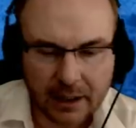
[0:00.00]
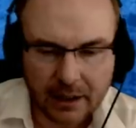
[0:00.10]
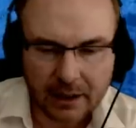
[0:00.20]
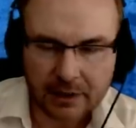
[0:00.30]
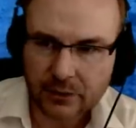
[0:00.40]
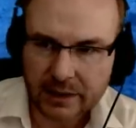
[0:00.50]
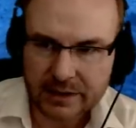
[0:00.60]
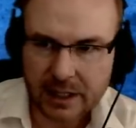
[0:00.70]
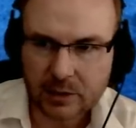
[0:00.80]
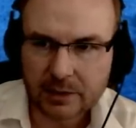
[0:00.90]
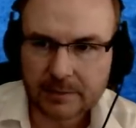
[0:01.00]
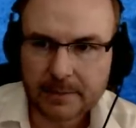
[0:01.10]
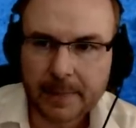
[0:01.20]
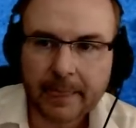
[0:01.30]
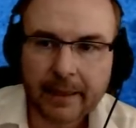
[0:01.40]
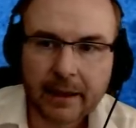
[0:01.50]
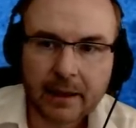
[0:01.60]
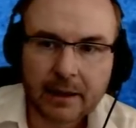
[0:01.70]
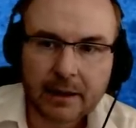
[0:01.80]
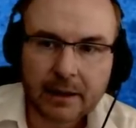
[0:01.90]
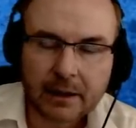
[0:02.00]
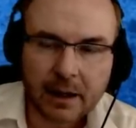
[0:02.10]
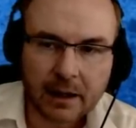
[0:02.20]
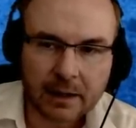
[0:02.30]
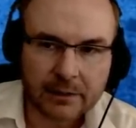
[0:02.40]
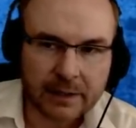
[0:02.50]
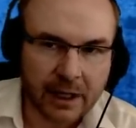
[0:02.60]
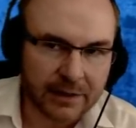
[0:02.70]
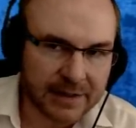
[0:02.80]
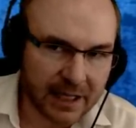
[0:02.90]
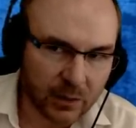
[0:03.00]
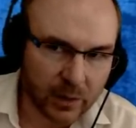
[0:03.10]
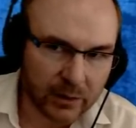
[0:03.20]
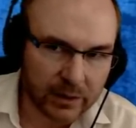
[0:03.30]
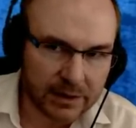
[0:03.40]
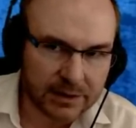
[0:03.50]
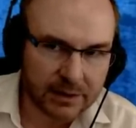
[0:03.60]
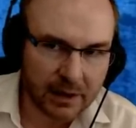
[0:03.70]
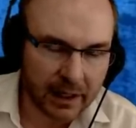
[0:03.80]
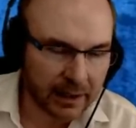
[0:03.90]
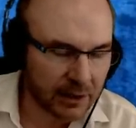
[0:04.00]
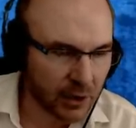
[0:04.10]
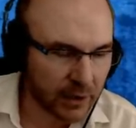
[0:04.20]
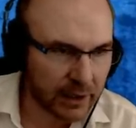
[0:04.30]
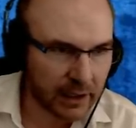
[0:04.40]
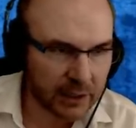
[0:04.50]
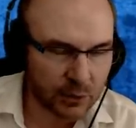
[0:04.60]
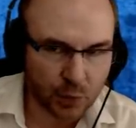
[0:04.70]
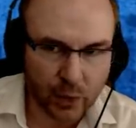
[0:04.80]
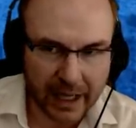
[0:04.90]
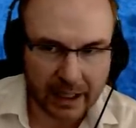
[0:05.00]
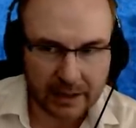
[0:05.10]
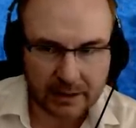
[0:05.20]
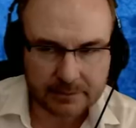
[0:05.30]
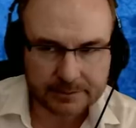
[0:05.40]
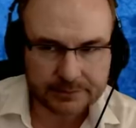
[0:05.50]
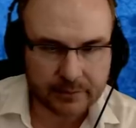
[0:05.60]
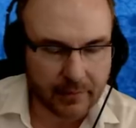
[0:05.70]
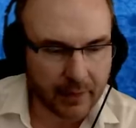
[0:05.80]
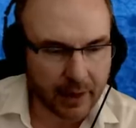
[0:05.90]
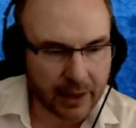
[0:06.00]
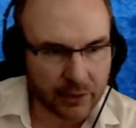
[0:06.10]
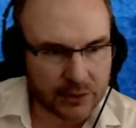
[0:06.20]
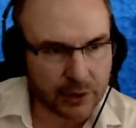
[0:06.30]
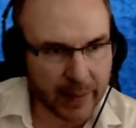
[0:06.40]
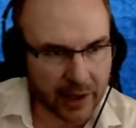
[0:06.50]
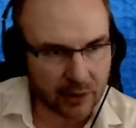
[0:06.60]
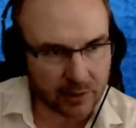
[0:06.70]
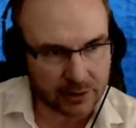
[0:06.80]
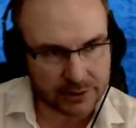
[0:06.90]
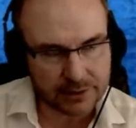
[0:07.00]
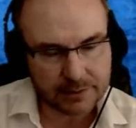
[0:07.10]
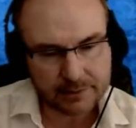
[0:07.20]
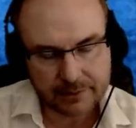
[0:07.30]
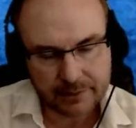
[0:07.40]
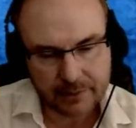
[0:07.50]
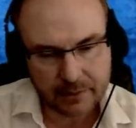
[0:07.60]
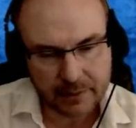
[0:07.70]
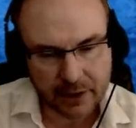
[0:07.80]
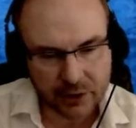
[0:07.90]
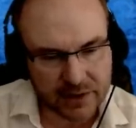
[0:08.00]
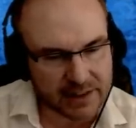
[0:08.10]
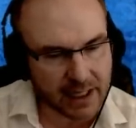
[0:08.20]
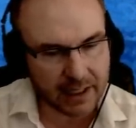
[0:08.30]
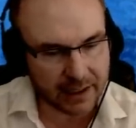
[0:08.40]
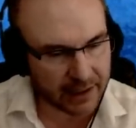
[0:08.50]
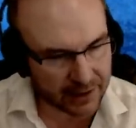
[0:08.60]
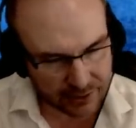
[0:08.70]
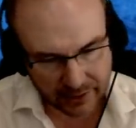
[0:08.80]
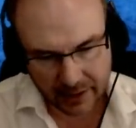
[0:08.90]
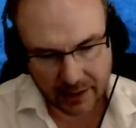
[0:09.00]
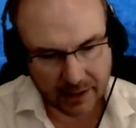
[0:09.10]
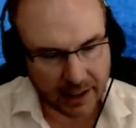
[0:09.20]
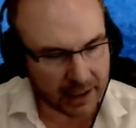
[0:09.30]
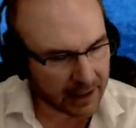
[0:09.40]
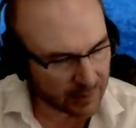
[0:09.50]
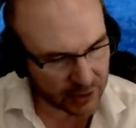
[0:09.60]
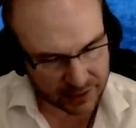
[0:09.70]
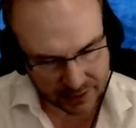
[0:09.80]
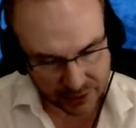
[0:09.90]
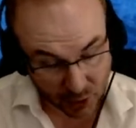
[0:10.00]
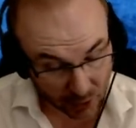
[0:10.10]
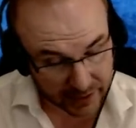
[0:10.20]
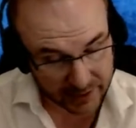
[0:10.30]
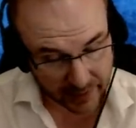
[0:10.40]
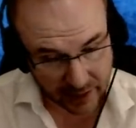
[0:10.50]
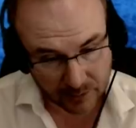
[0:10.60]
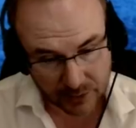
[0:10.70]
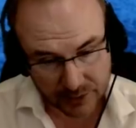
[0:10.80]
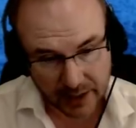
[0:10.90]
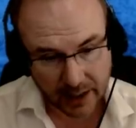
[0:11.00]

uh, for example. Uh, now, the second one was I coded in red, and those are parables. Now, you could say in history, a guy named Jesus told these parables,